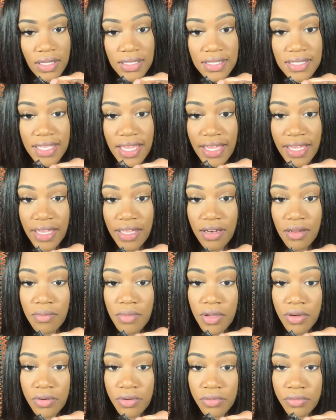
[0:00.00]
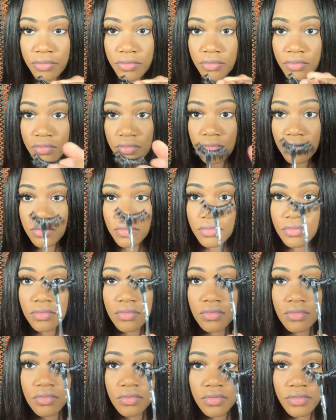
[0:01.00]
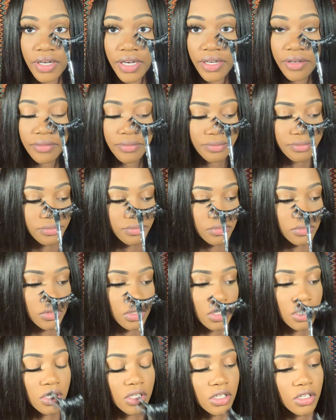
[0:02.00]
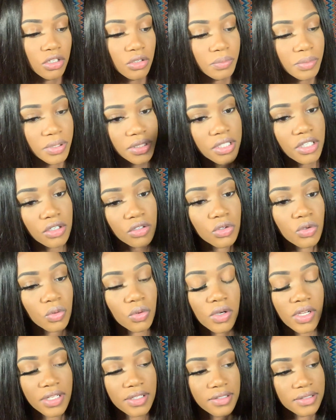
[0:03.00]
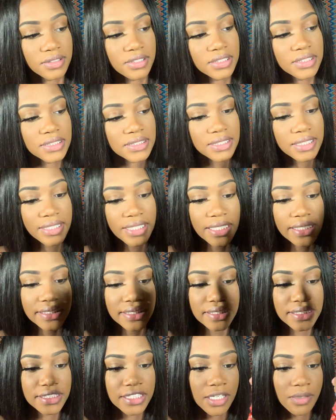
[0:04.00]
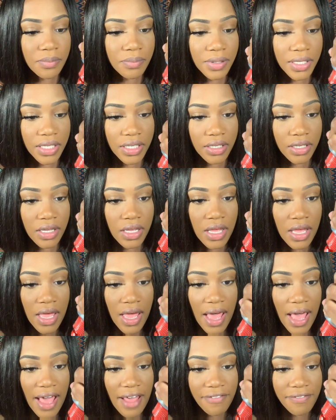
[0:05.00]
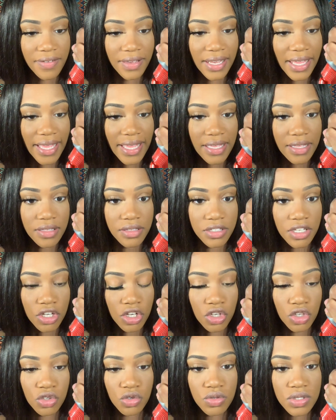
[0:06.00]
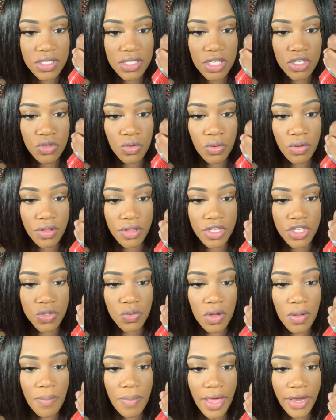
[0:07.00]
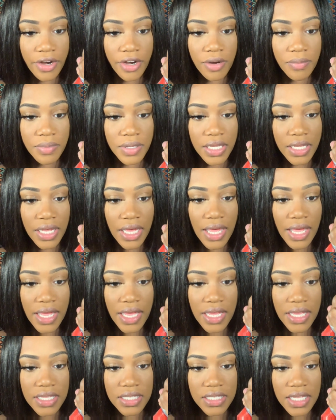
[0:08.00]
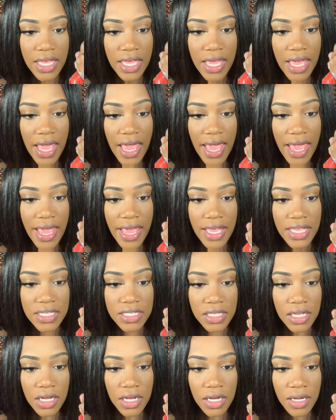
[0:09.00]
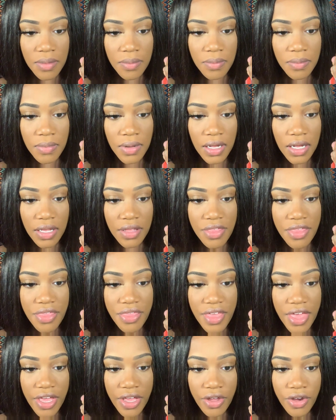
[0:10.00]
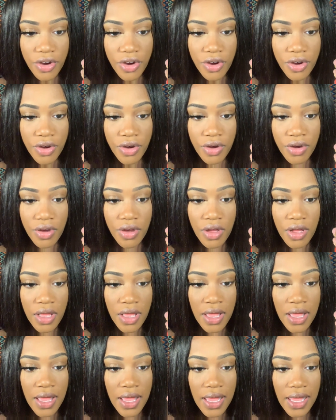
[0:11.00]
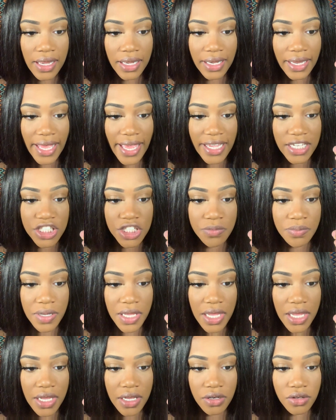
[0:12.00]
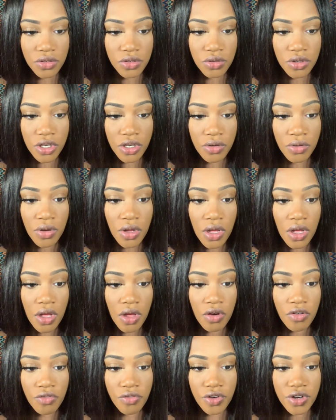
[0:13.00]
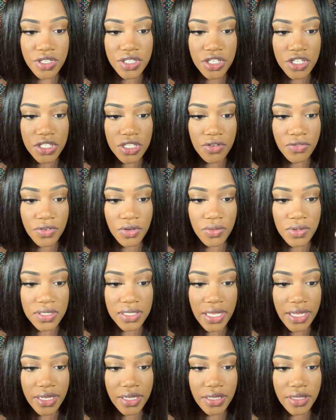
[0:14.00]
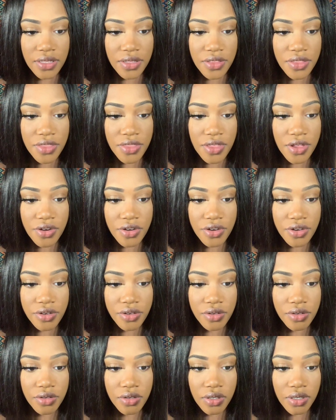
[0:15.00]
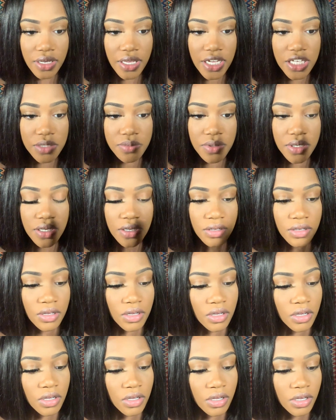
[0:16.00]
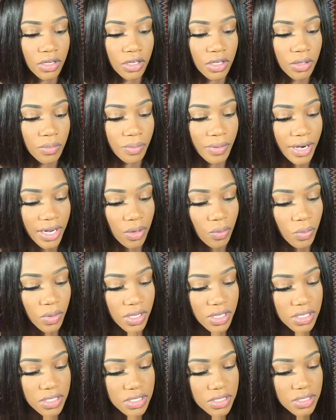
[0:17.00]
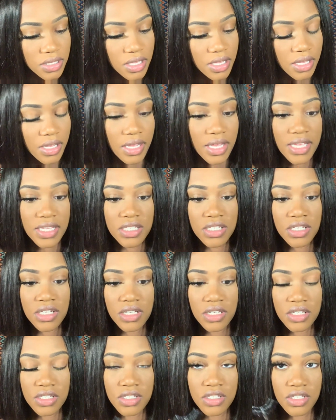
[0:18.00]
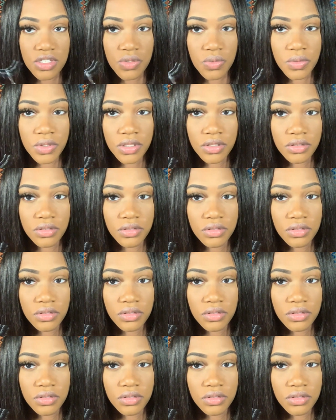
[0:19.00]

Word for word: take it in the middle, right? Put the glue on. This is the easiest step, but I feel like the glue sits on this one better because it has a thicker lash band, you know? Versus if it was like a thinner lash band, it probably wouldn't stick as good as this one.